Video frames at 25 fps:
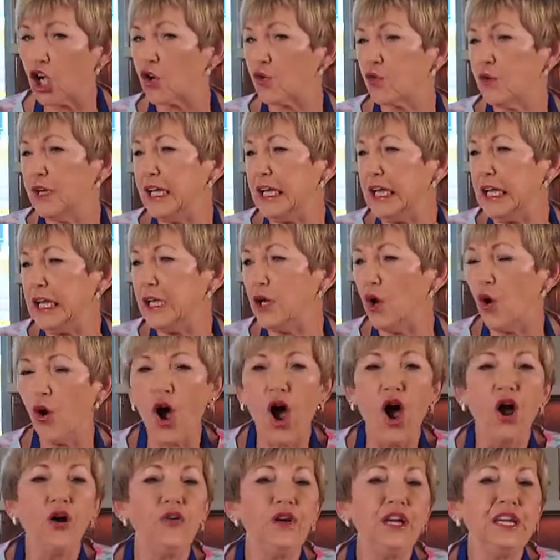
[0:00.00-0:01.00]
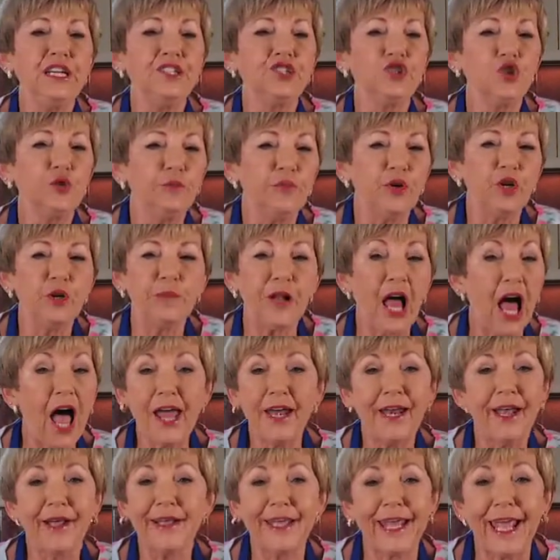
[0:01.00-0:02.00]
green or orange or purple,
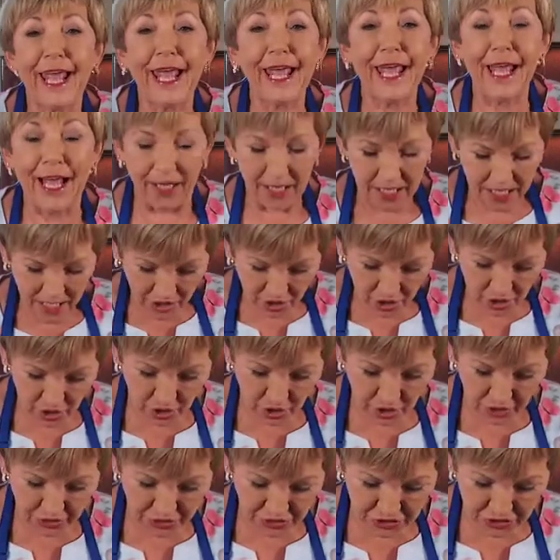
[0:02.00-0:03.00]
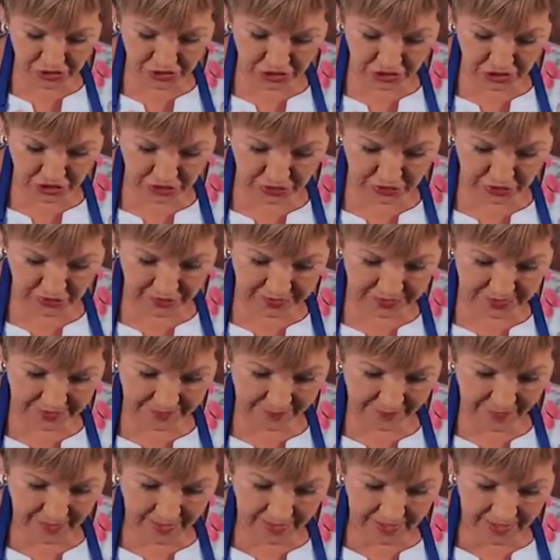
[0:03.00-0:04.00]
I don't care. You can choose.
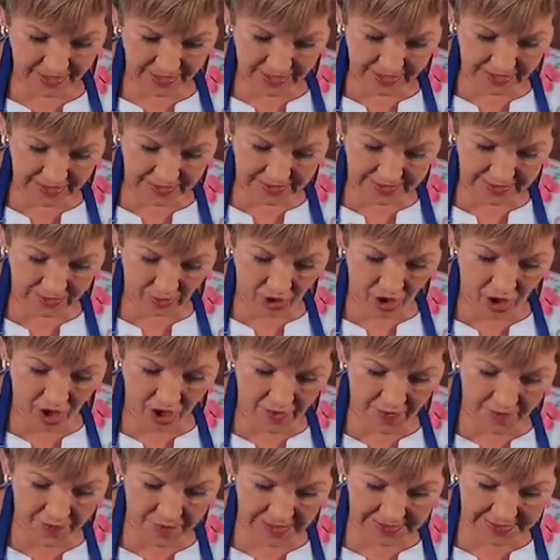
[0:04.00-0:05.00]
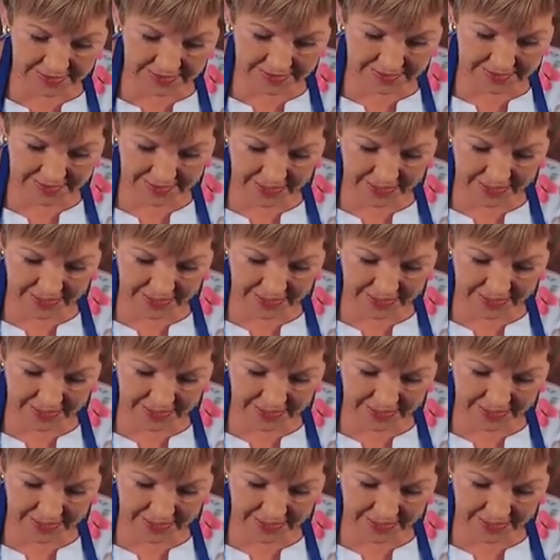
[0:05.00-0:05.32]
So I've mixed this